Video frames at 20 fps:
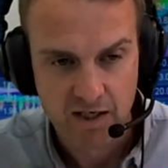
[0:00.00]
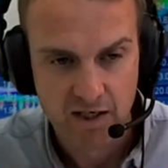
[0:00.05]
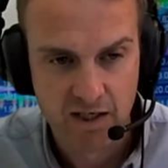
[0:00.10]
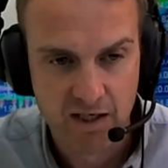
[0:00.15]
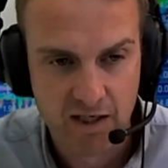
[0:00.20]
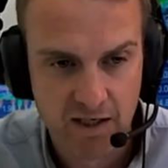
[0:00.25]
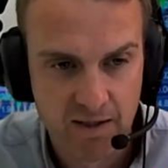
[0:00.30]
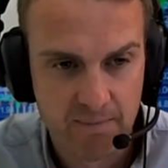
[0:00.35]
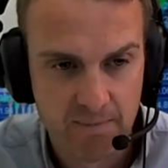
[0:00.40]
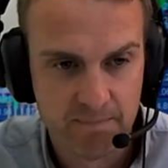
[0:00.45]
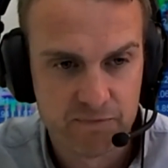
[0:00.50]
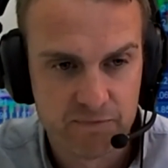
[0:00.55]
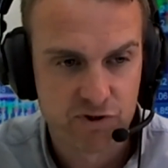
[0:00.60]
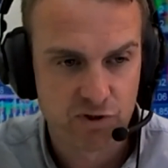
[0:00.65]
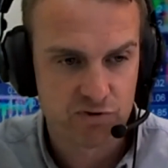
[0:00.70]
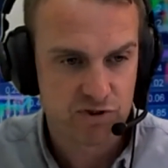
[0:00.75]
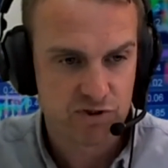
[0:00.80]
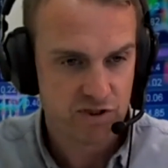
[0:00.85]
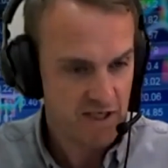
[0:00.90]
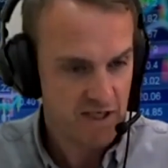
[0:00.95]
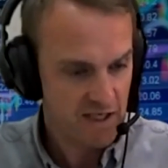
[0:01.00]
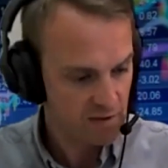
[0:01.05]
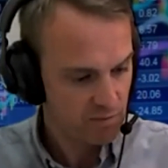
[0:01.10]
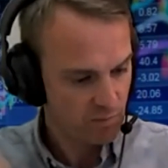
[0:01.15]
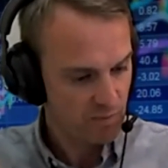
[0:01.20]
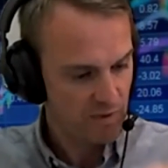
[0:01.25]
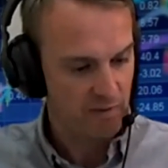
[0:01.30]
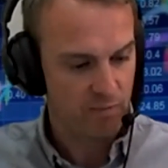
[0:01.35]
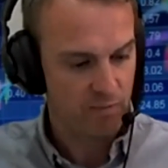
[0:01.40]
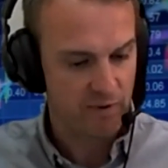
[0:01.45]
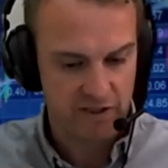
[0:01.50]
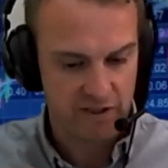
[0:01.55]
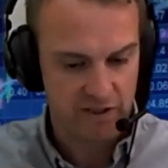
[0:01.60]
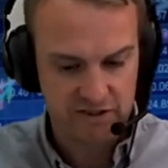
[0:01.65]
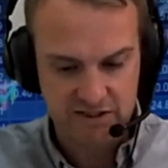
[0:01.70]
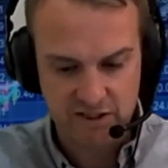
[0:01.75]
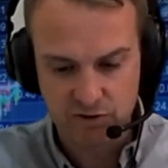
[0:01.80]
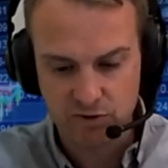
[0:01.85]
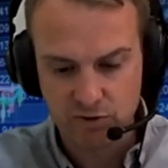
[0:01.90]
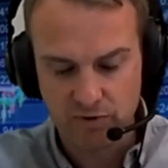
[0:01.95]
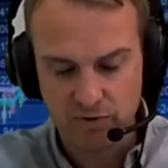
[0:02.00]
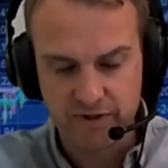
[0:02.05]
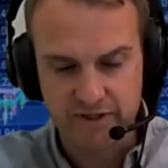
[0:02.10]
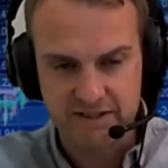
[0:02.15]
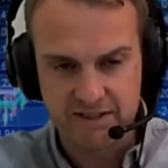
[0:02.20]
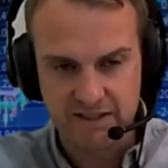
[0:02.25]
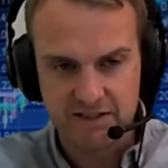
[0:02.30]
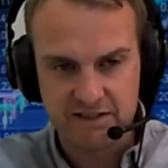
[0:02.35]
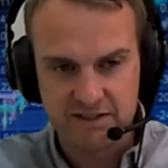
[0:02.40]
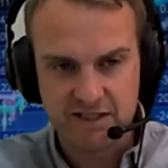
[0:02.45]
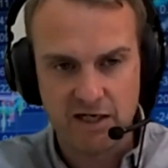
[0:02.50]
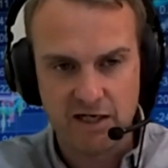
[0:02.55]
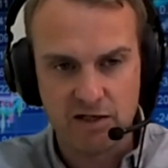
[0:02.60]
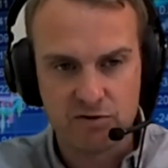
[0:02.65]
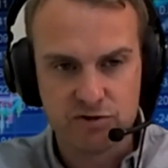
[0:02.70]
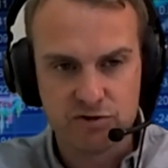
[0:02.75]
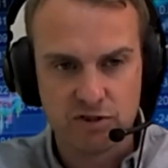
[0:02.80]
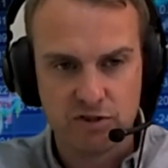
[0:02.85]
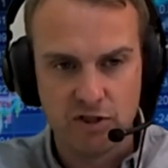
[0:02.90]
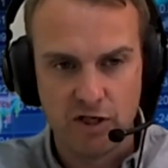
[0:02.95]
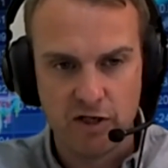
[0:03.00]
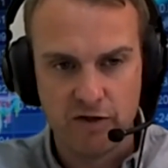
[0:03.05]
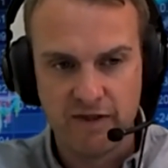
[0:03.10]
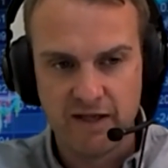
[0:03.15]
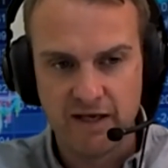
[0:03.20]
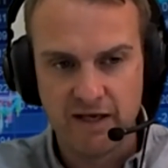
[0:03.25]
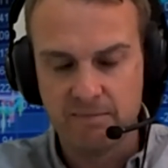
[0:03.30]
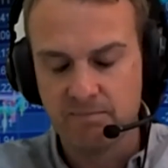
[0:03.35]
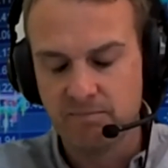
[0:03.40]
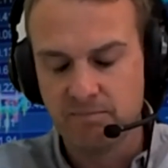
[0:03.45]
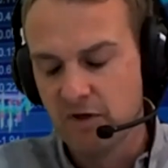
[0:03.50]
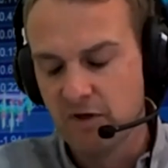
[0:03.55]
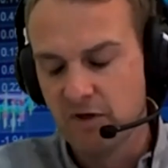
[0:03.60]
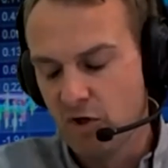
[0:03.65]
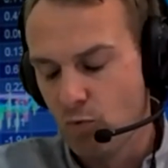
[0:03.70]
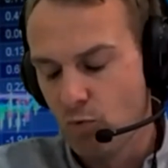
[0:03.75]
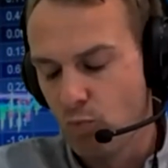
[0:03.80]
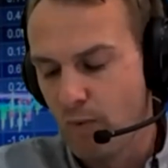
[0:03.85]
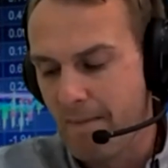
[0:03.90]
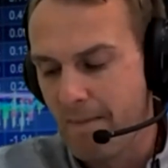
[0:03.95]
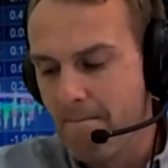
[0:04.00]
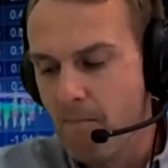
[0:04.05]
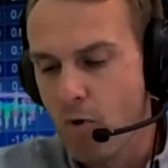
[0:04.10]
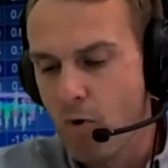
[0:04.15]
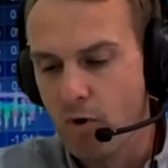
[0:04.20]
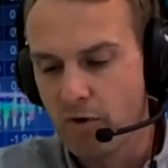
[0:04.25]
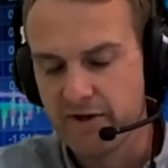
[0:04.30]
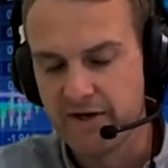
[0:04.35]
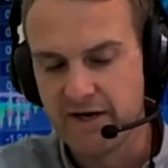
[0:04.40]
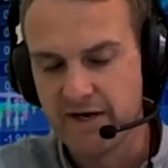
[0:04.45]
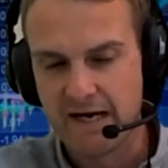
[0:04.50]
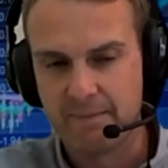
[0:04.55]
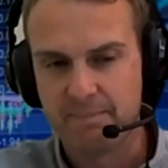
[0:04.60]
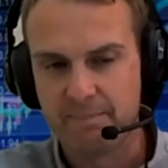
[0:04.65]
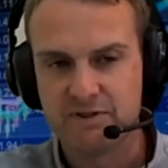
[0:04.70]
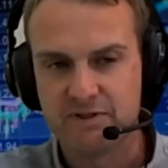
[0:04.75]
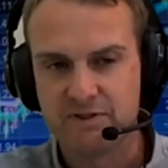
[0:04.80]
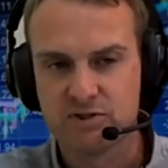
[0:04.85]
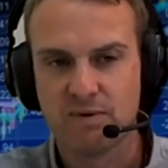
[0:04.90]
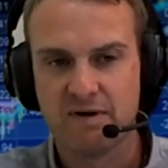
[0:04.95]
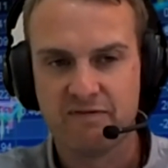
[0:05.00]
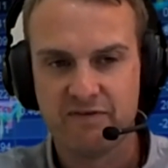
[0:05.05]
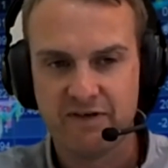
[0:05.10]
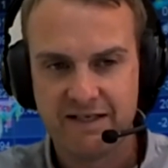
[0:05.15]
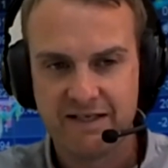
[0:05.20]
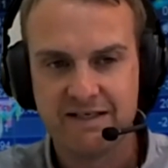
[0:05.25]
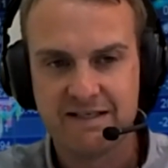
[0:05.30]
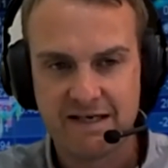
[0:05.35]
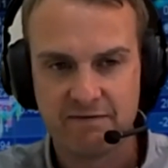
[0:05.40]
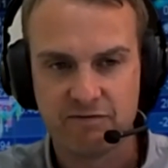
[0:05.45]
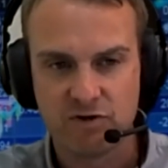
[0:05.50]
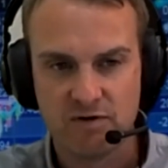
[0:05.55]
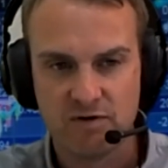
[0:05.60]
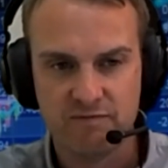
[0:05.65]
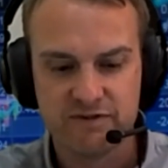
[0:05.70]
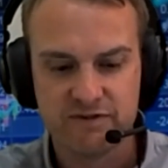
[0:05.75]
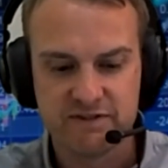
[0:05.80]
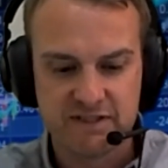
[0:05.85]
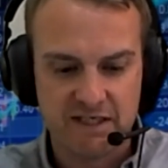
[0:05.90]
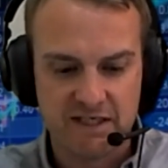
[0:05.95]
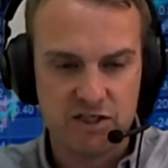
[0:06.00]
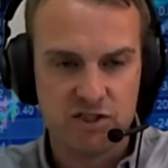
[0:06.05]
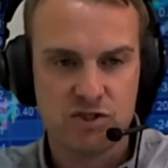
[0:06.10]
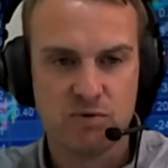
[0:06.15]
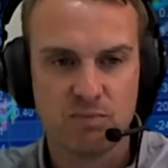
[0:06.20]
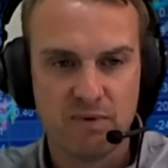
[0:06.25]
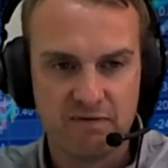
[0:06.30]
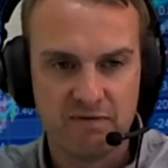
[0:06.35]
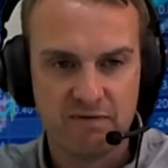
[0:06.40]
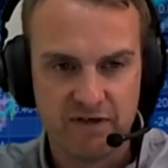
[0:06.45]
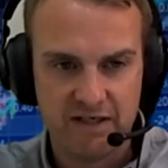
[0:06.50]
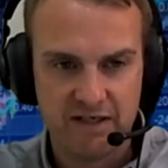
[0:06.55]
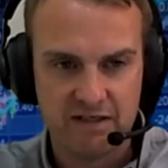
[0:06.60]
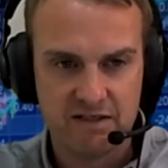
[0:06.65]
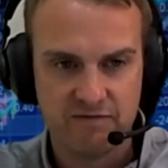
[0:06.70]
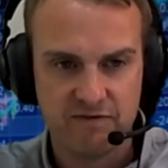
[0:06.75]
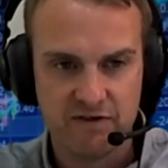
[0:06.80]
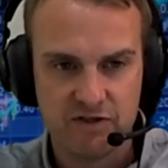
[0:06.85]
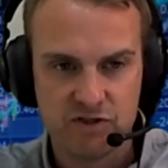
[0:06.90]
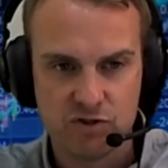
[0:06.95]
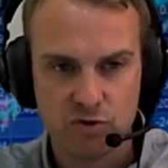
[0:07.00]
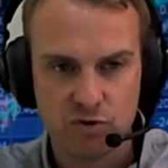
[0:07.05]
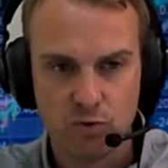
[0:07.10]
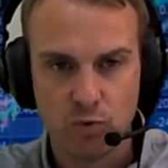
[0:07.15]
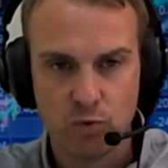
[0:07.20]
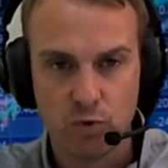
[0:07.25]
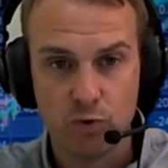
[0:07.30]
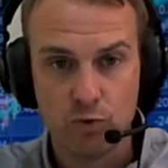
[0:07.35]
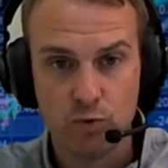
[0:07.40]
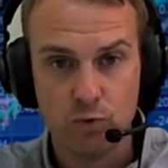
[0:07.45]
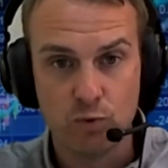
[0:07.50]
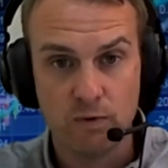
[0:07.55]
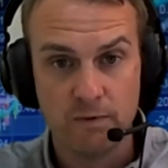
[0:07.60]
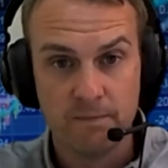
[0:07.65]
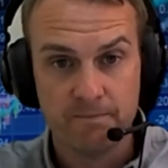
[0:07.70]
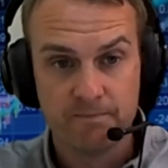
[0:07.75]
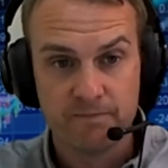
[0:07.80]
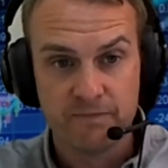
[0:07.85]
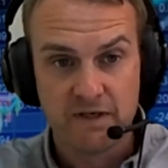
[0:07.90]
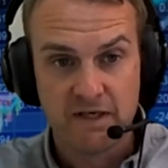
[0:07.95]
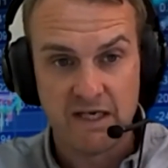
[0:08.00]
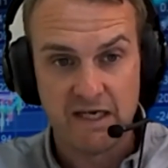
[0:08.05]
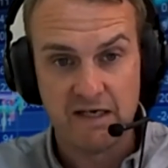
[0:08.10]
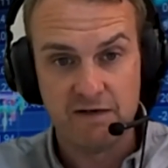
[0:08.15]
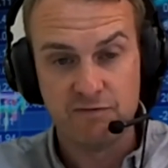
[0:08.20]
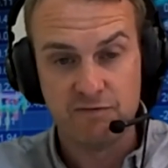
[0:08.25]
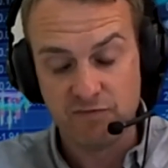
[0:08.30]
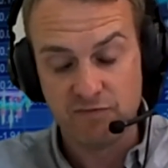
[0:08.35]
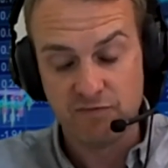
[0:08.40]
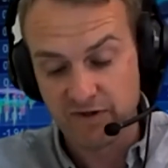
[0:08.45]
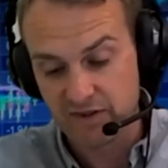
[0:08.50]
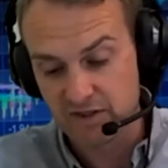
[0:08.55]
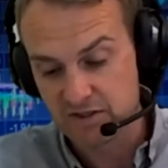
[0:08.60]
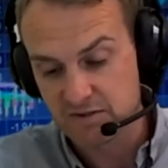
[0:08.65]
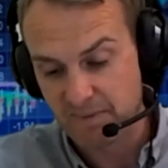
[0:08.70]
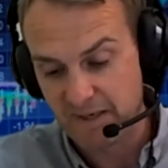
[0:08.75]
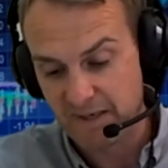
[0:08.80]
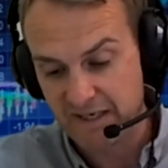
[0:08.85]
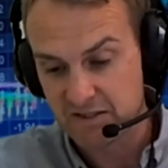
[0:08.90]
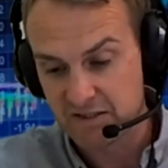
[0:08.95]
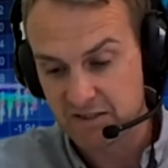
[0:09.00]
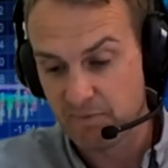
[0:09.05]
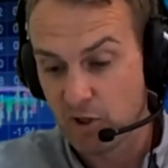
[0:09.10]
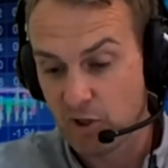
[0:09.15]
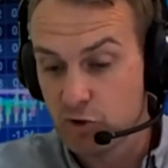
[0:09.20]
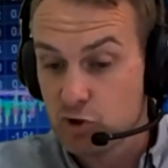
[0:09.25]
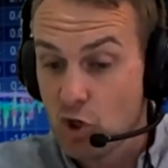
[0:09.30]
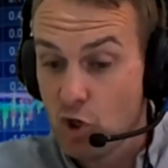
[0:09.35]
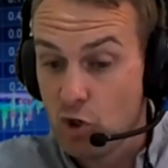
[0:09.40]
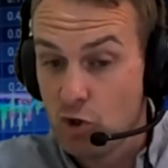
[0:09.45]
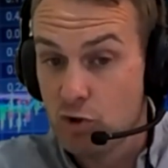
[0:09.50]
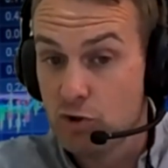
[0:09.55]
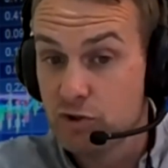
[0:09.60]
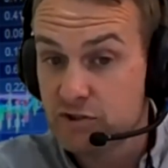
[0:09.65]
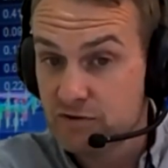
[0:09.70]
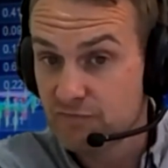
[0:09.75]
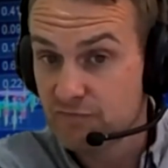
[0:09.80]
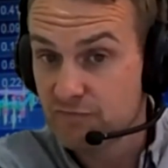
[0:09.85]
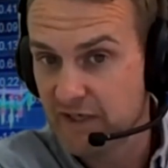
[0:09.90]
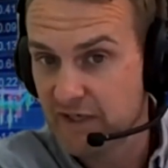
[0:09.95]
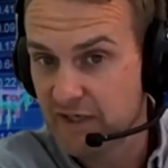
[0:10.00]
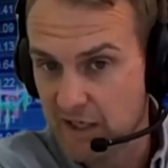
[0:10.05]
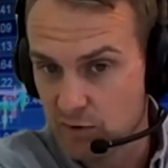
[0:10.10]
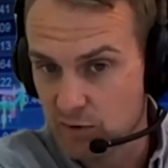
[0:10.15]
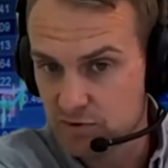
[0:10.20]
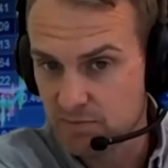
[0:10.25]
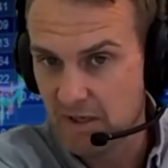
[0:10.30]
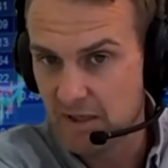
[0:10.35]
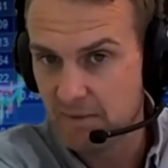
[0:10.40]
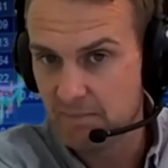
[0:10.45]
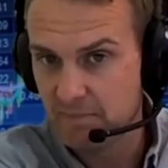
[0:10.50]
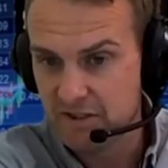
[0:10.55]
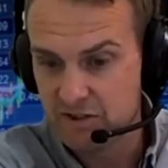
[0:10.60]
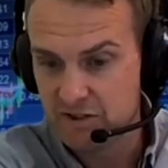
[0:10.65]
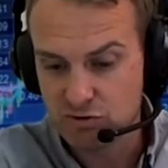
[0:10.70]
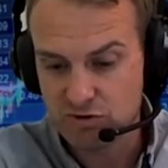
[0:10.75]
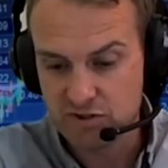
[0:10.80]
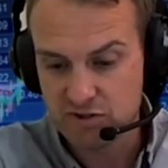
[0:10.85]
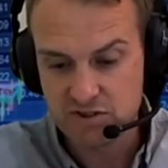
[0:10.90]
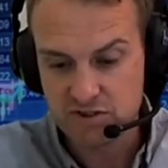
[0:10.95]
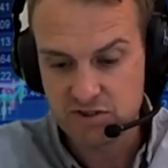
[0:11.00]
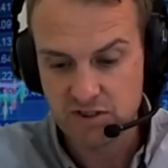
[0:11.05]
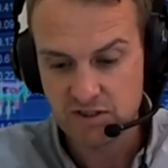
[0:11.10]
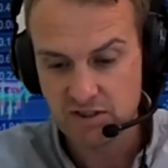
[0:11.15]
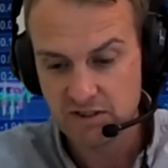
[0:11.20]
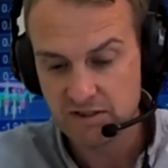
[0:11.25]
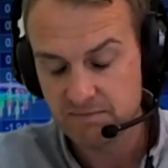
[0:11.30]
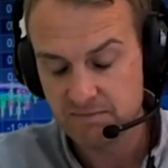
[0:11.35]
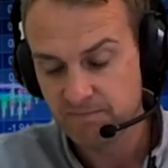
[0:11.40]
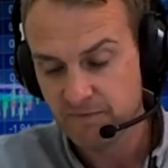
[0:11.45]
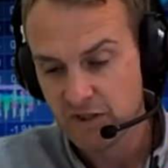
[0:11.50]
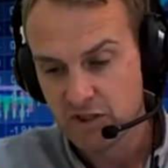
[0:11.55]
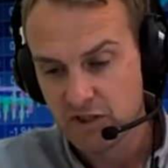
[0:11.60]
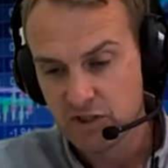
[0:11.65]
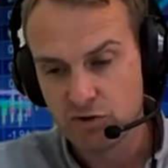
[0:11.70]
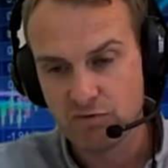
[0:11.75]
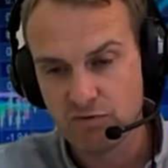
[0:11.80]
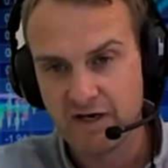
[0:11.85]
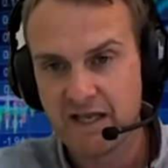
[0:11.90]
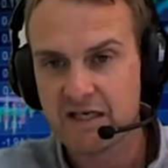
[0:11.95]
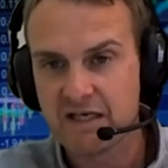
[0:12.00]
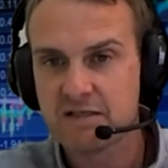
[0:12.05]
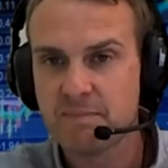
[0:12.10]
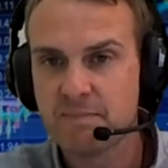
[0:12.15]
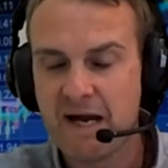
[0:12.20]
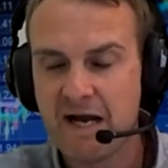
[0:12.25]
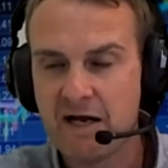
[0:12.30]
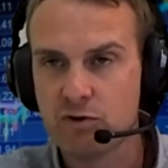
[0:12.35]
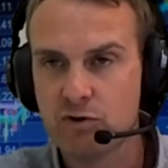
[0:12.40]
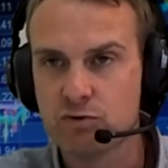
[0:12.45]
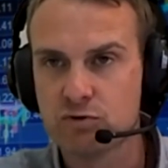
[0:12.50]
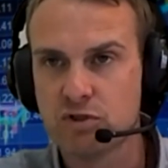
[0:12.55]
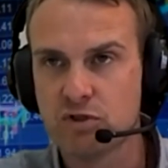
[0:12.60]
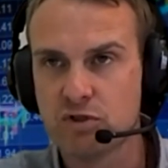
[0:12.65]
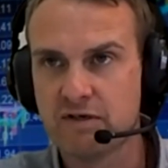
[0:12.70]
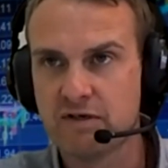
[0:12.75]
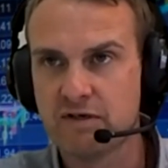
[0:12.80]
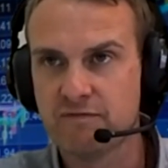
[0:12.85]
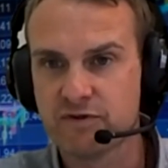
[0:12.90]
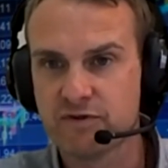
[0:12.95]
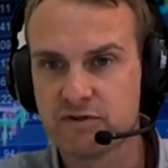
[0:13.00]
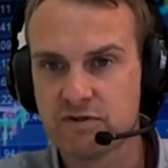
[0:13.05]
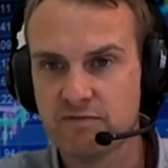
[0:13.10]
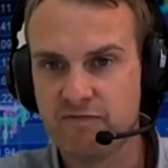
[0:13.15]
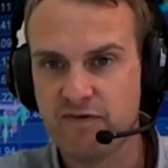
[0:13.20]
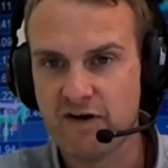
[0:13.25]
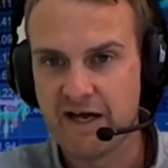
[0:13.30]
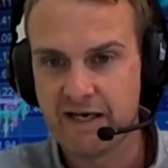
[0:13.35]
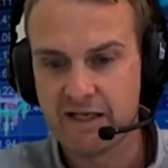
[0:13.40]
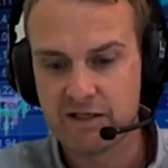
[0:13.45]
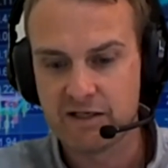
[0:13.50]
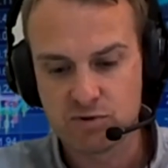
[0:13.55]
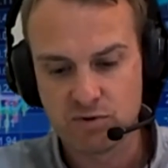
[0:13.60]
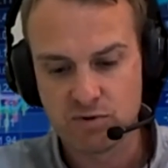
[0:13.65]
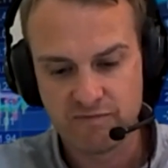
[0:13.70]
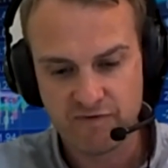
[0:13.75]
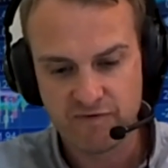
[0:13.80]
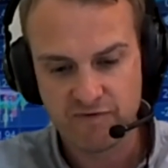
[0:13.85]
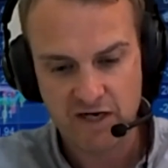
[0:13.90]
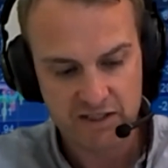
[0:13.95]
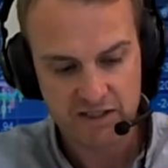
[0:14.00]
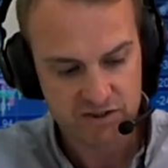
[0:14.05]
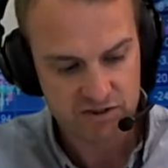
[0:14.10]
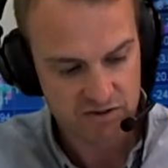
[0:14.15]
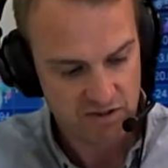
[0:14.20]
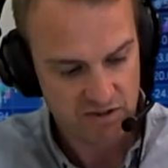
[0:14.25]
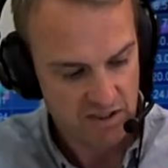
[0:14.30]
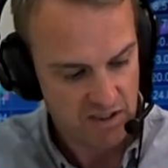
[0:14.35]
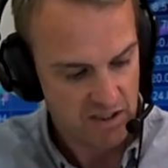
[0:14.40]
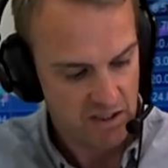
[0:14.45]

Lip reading: So today we're going to tell you all the details, and then we're more than happy to have an in-depth conversation with an individual who, if you think the Spanish bond or something else might be interested in, you're an expat who's looking for some financial advice,